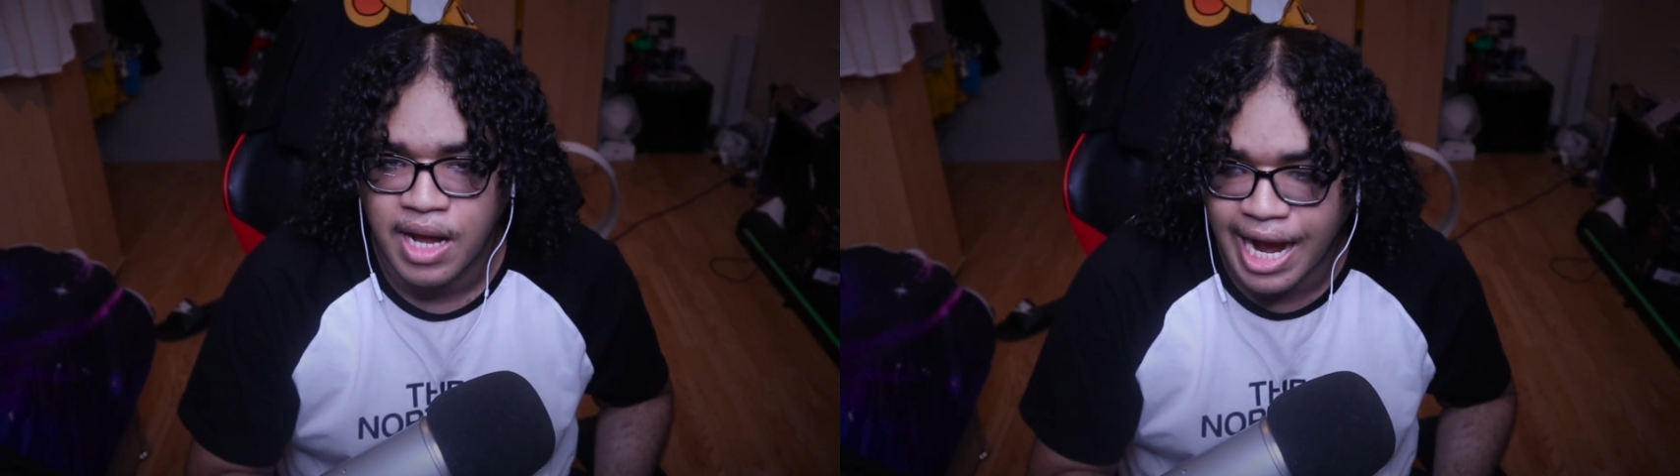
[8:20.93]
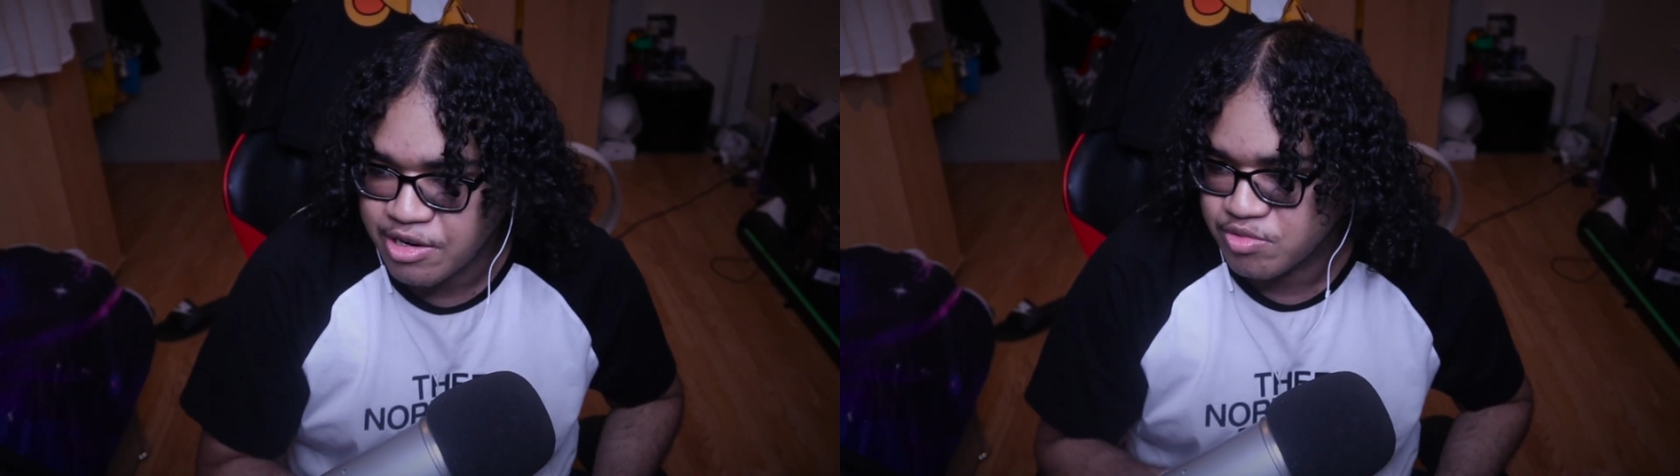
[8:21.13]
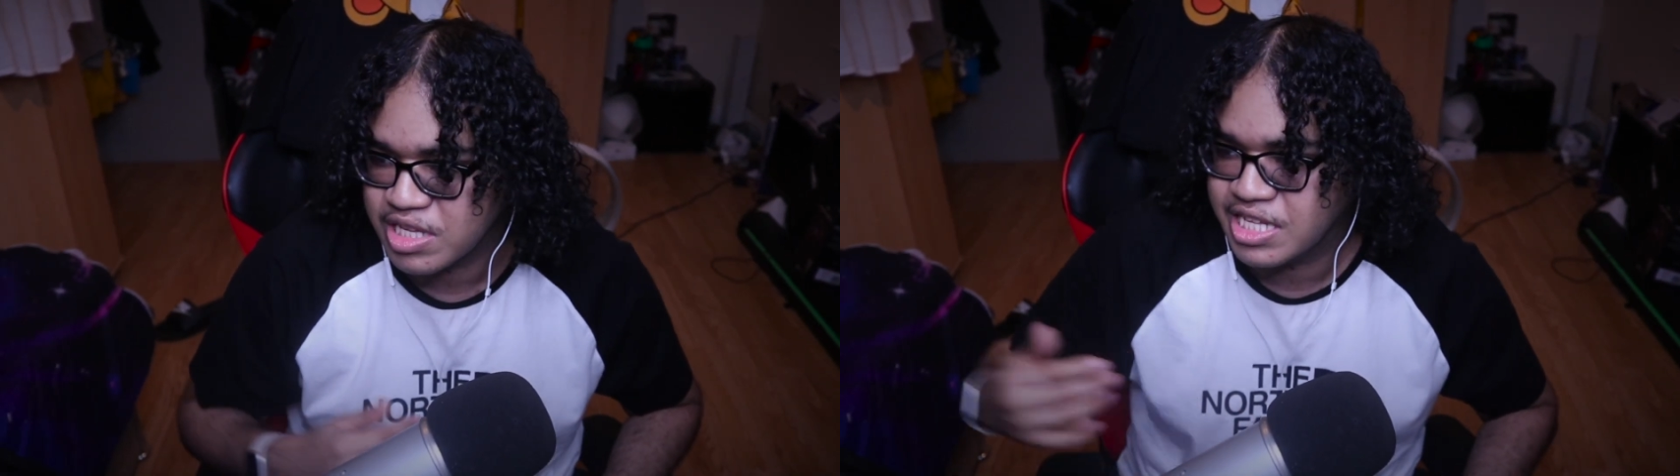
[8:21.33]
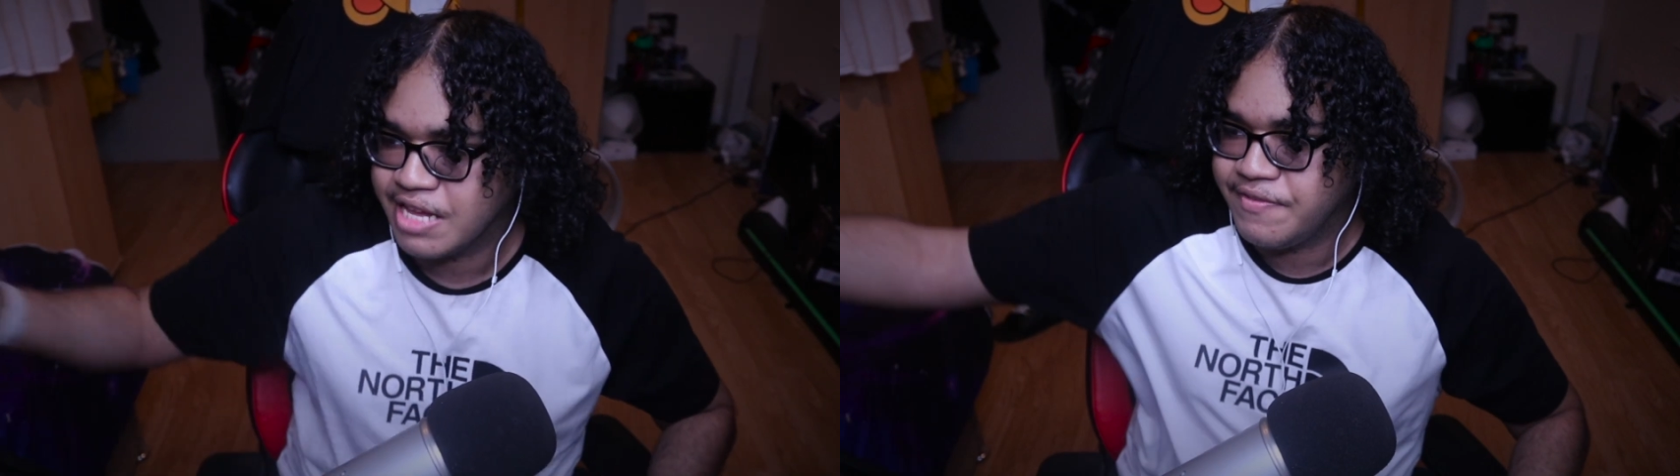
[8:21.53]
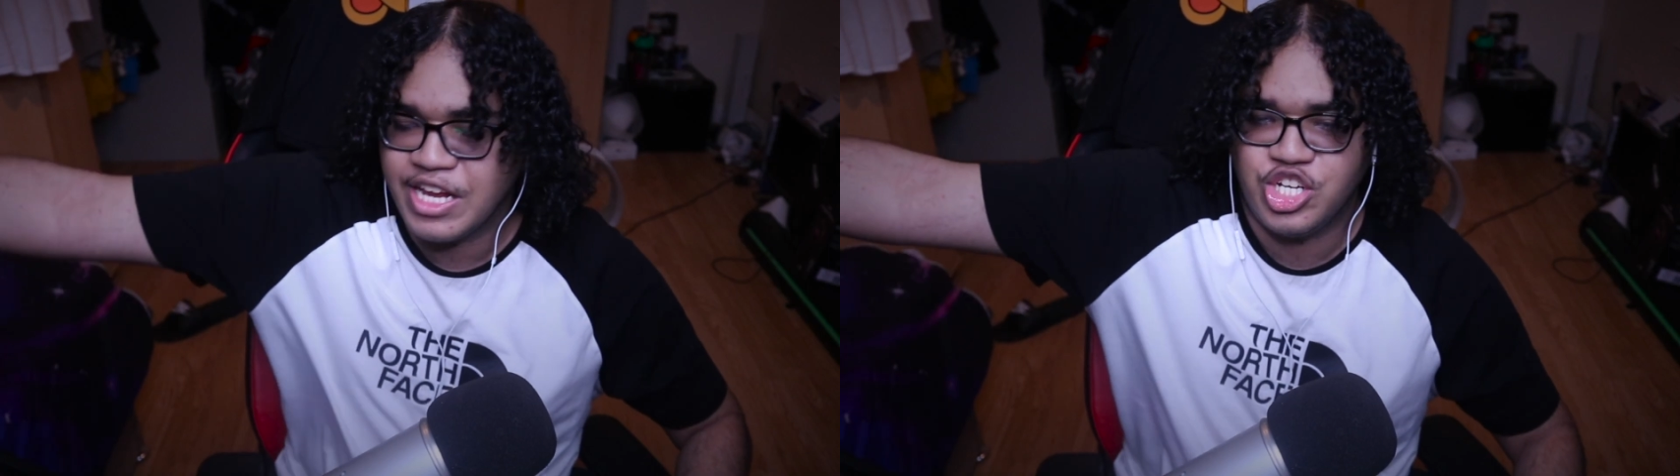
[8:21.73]
I don't
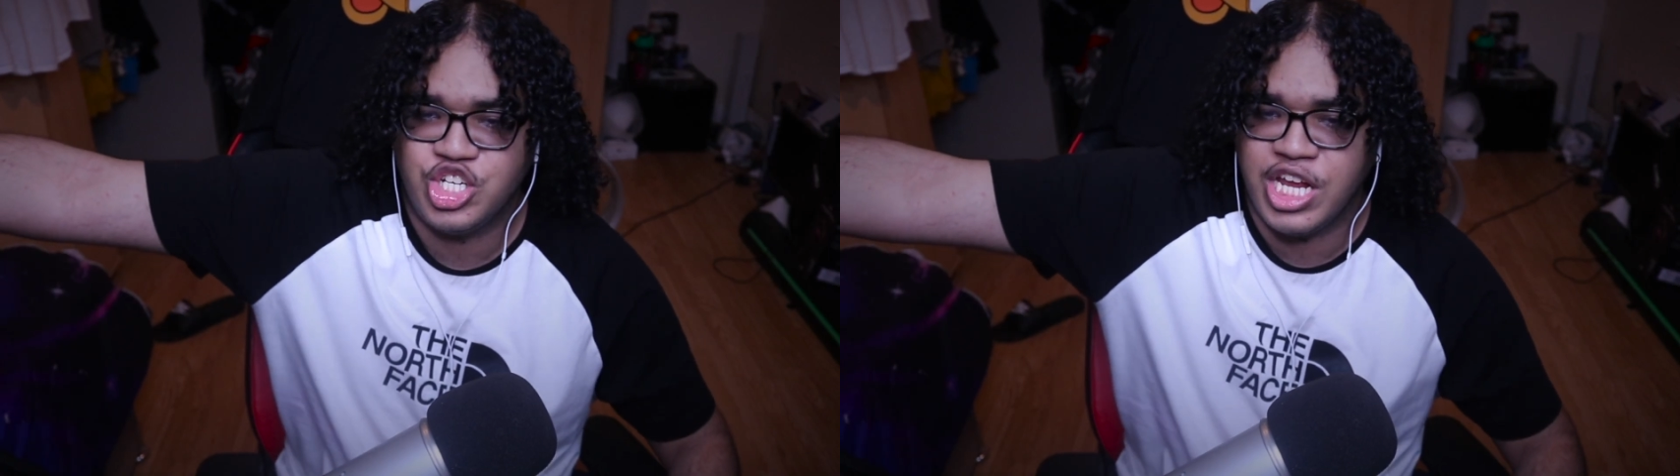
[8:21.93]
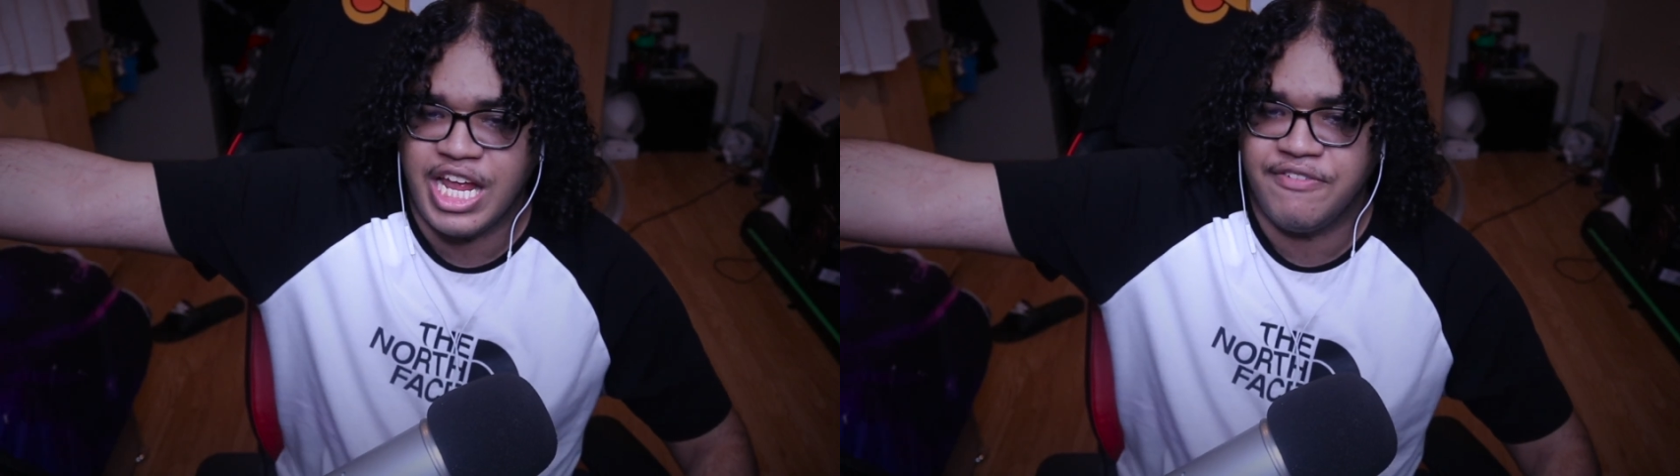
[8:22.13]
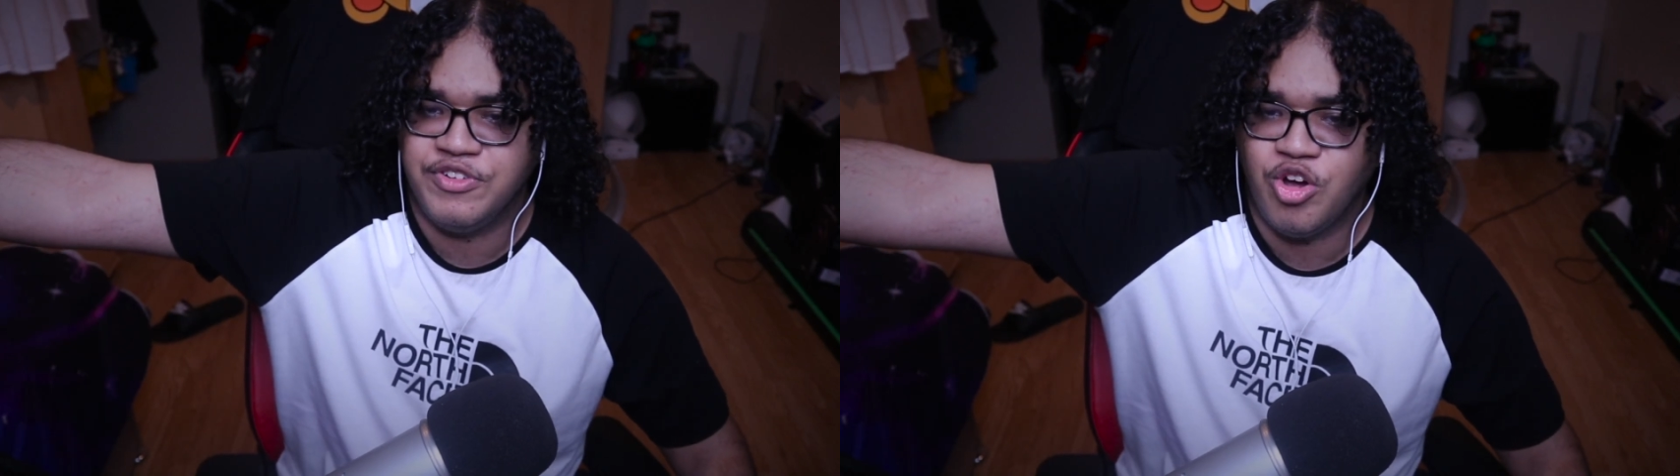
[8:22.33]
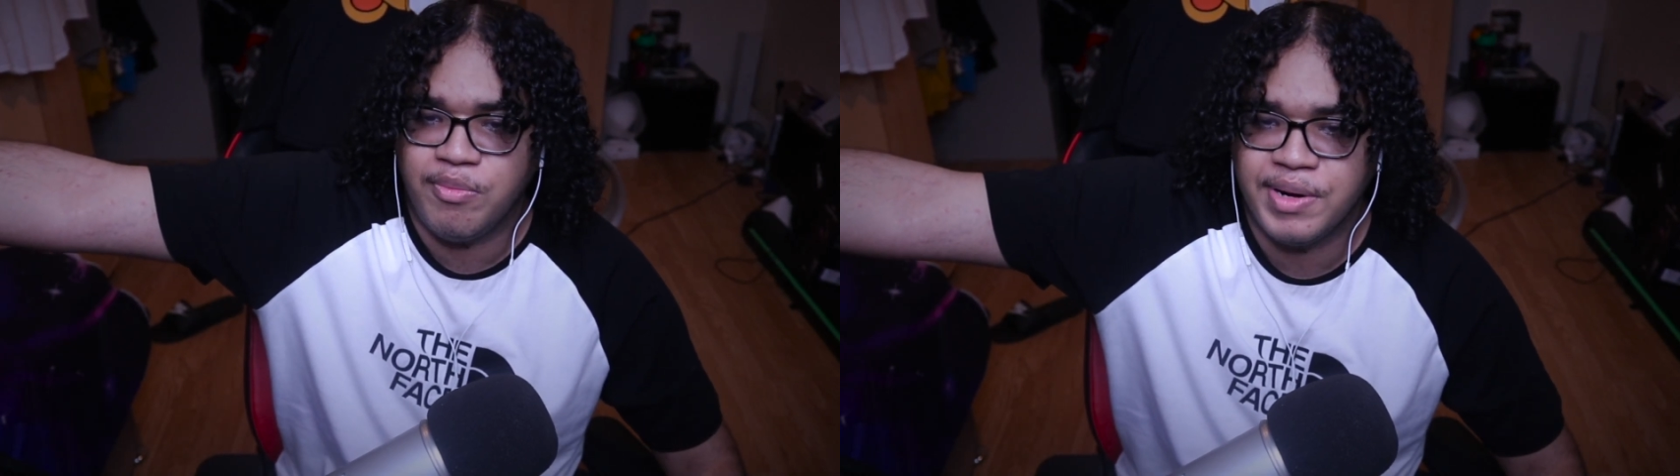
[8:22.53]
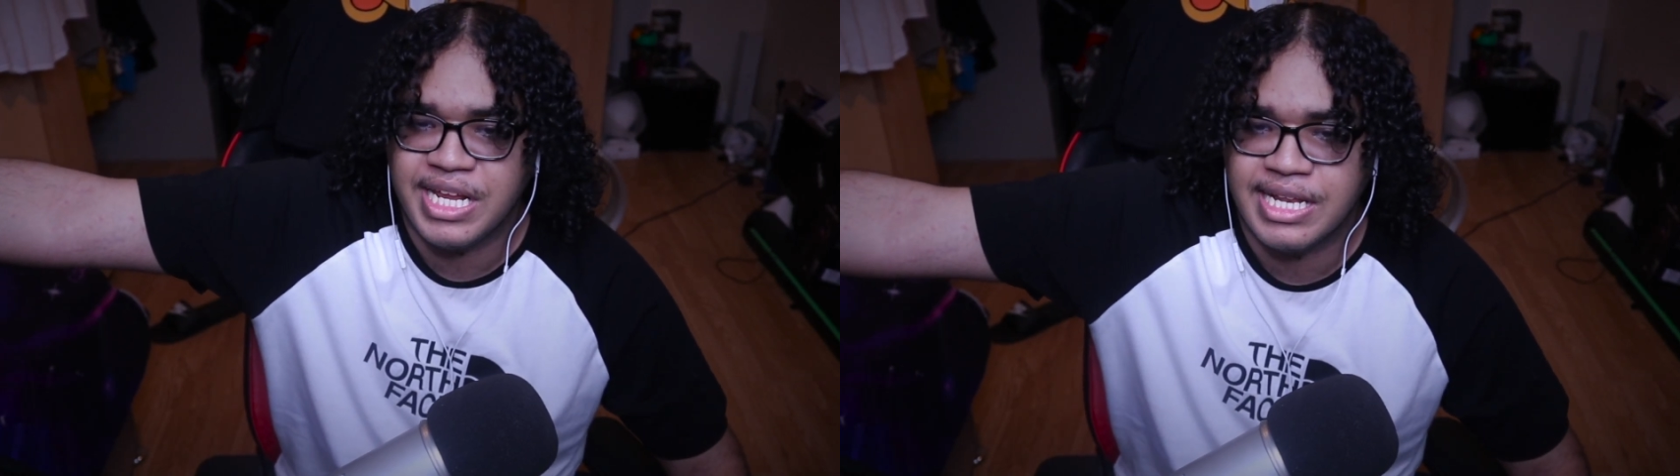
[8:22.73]
give a shit if
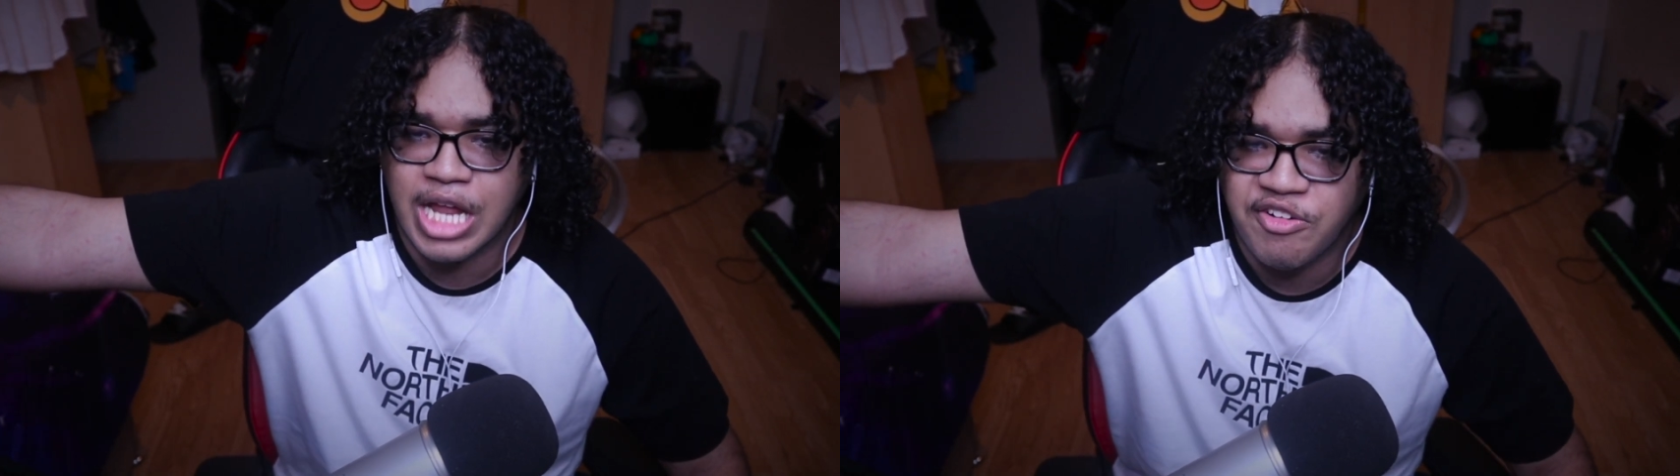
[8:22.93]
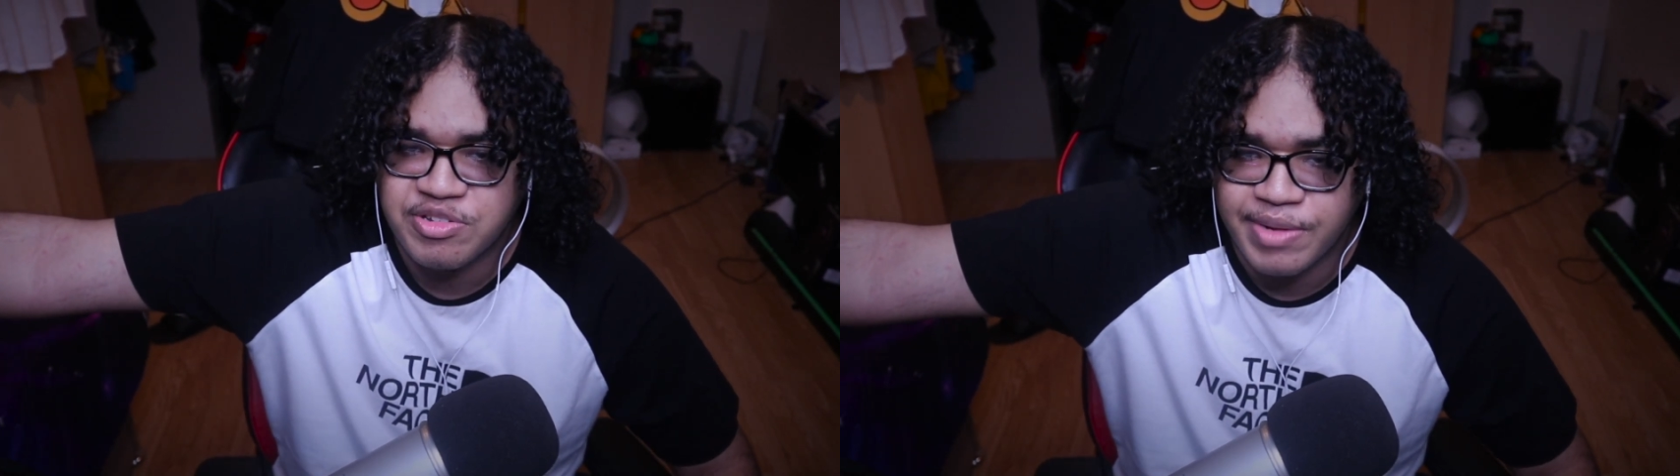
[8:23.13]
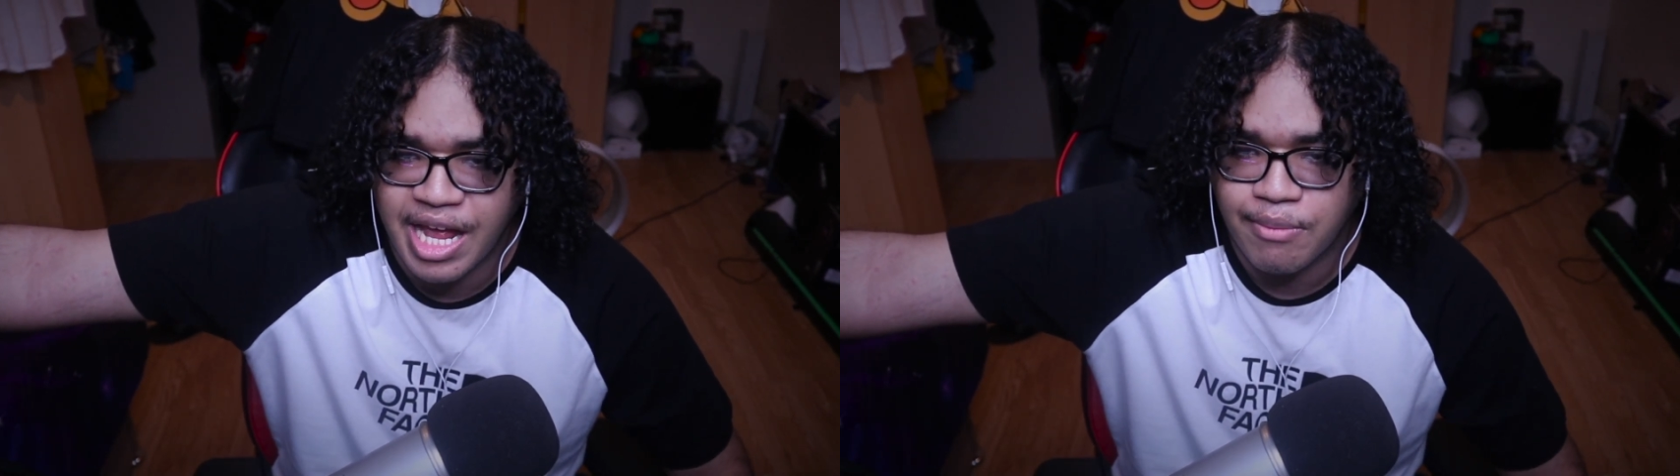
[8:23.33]
nobody loved me.